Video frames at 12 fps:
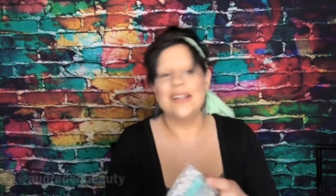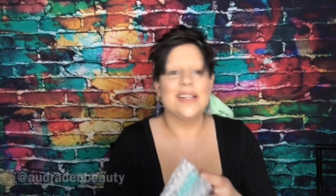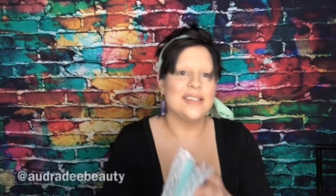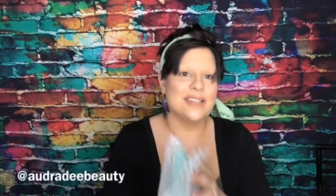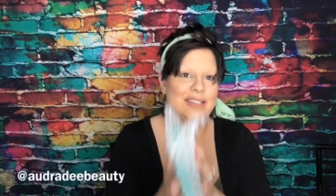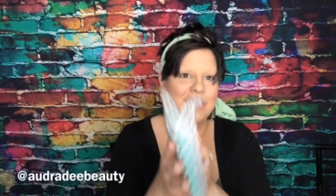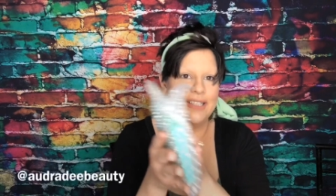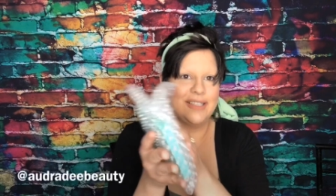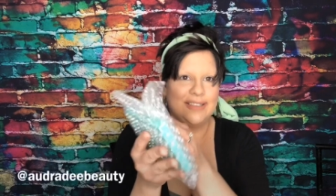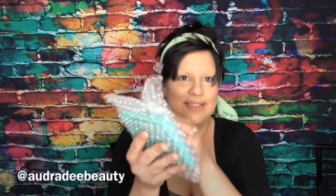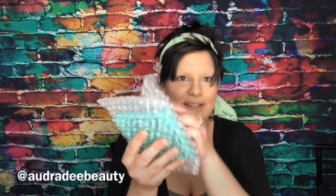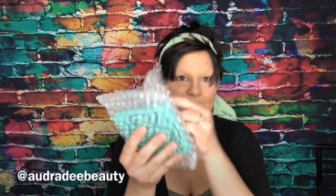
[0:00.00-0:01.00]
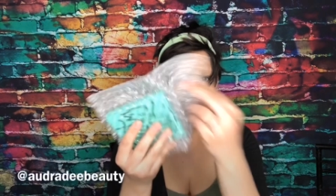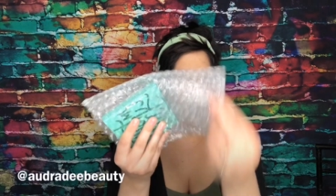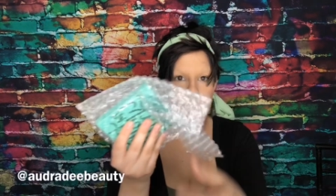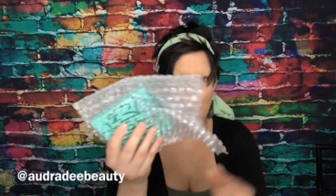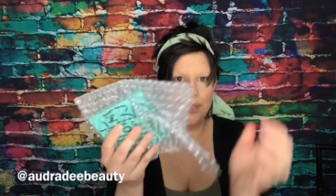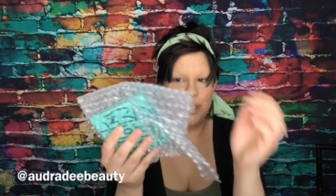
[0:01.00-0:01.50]
Let's get to the good
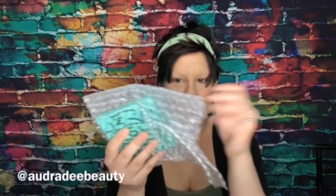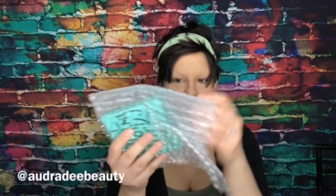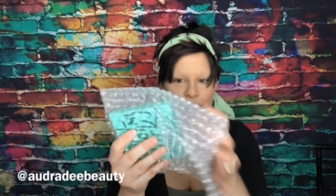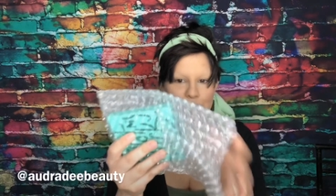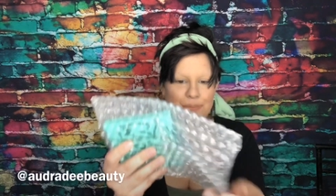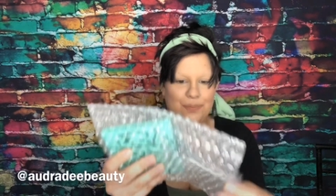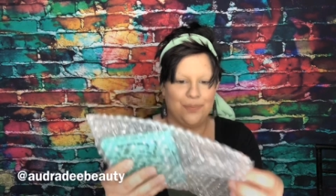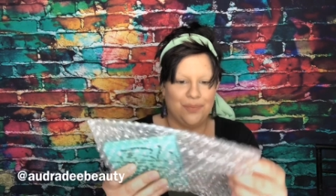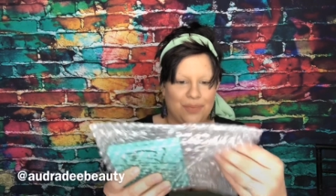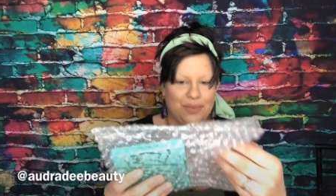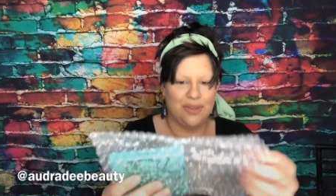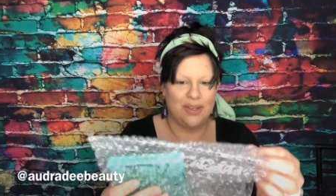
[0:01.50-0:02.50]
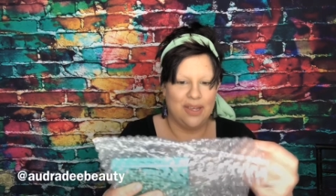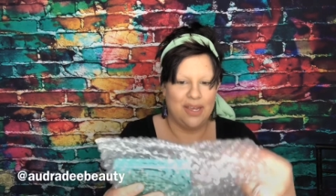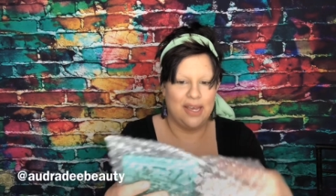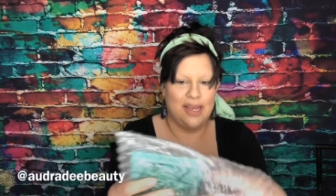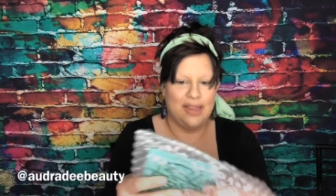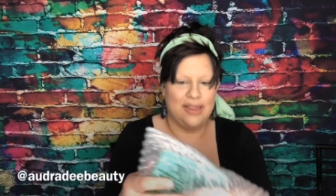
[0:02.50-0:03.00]
stuff. Whoosh.
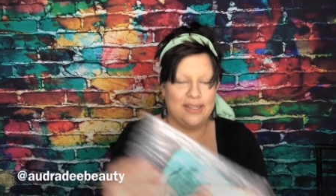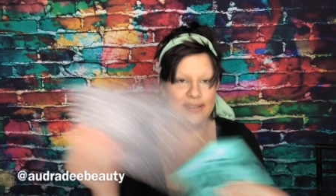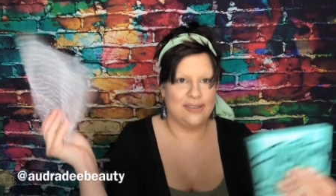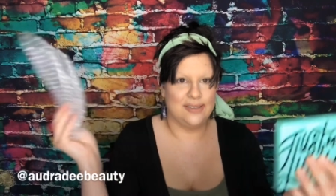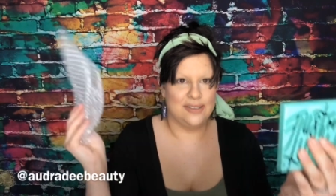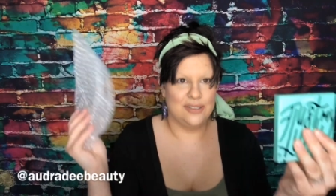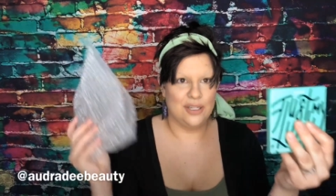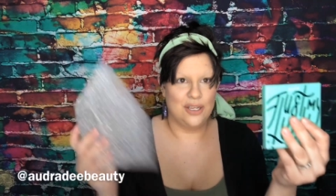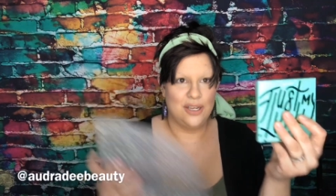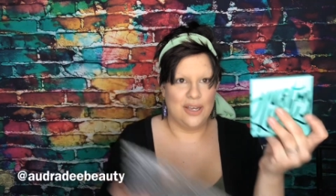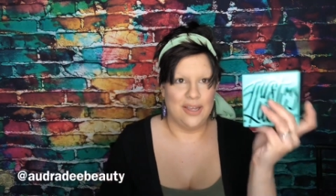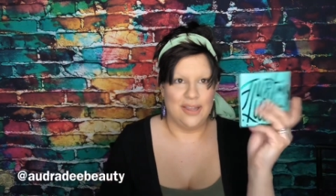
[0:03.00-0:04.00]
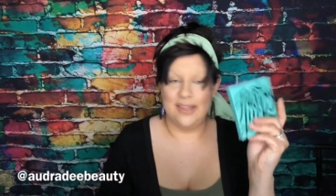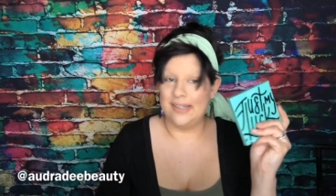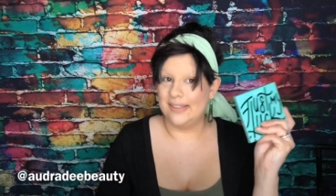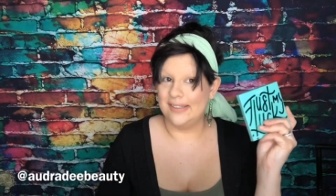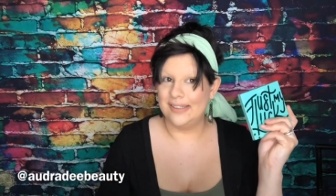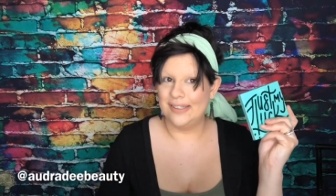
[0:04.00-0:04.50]
This
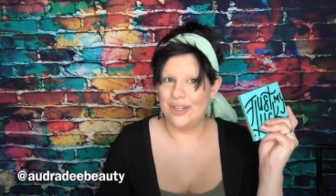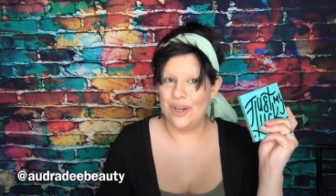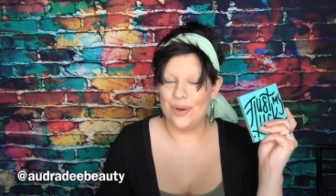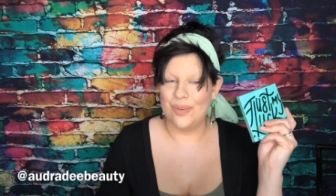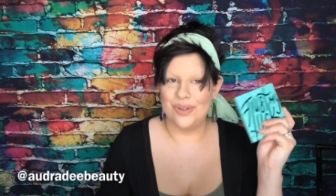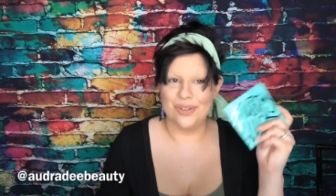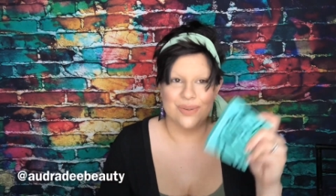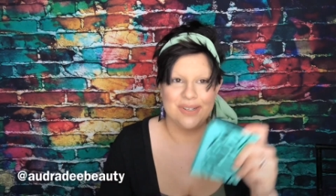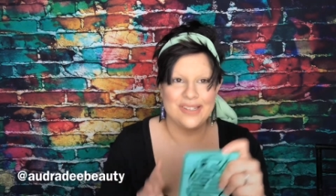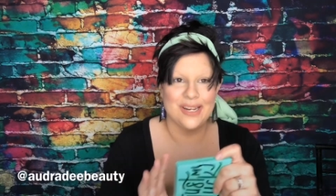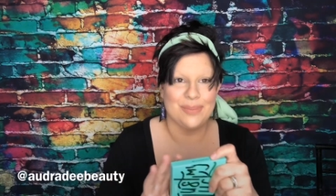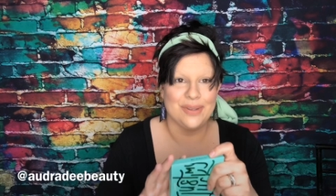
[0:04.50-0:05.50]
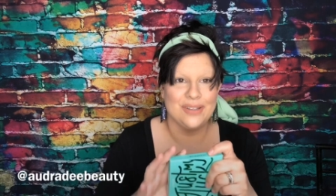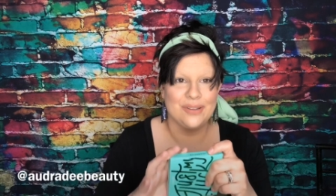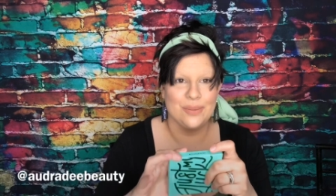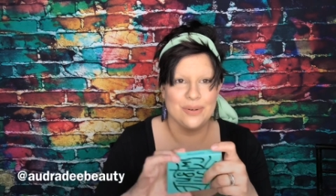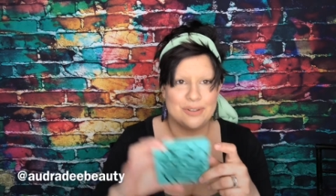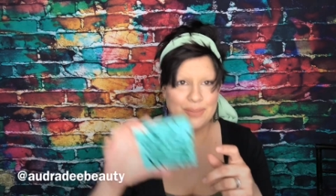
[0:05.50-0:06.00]
was the reason I placed
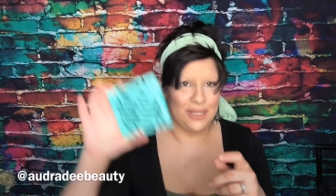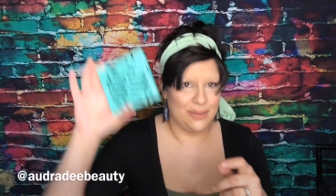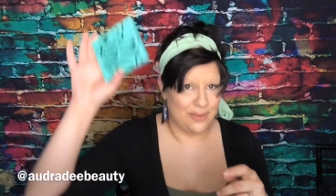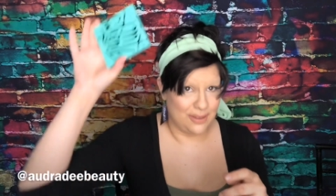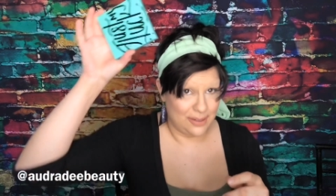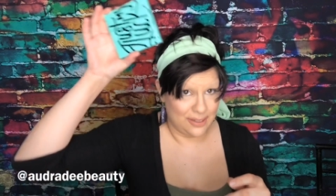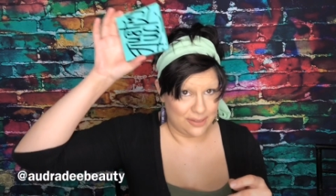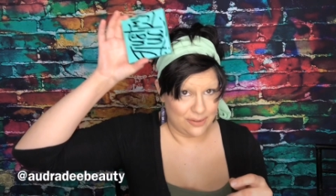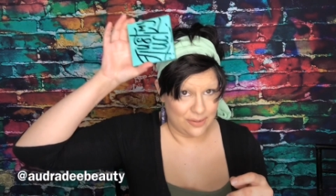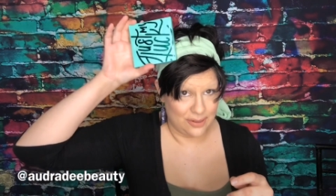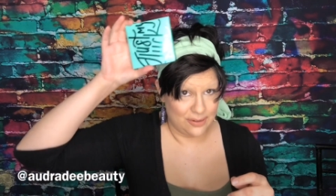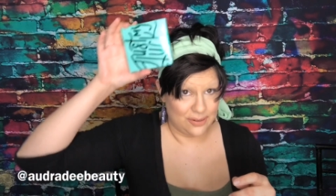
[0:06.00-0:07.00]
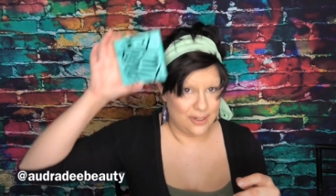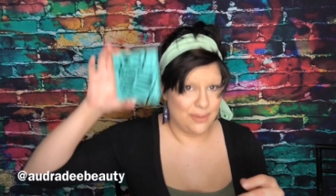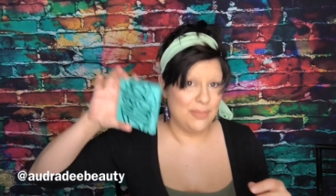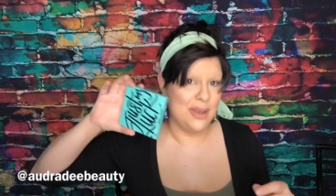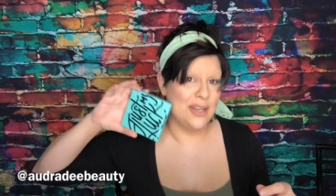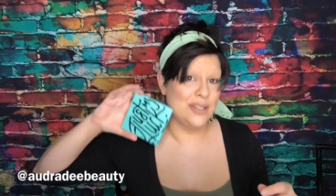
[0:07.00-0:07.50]
the order to begin with. And look, it's already starting
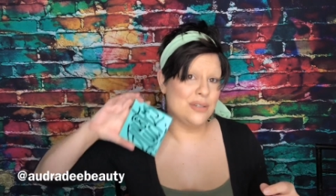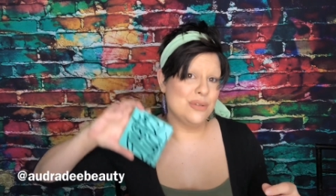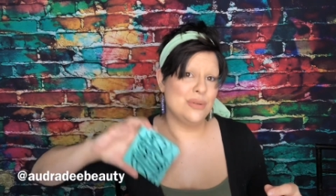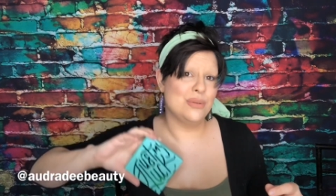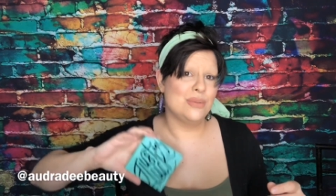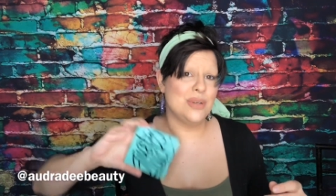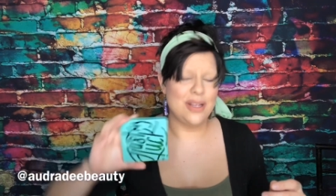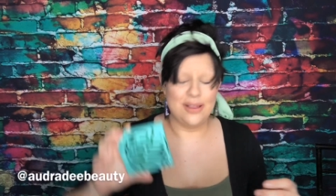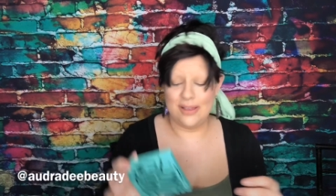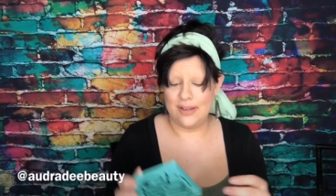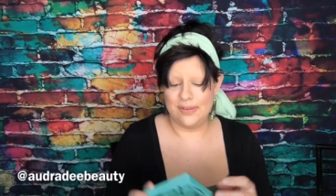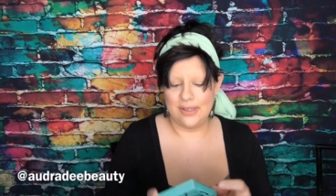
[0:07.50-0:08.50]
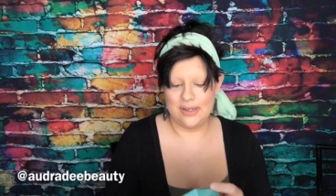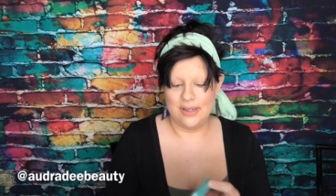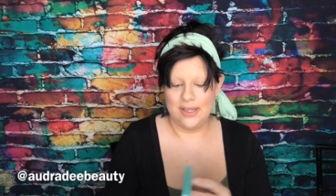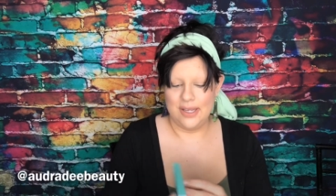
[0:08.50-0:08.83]
to match. Oh, I love it.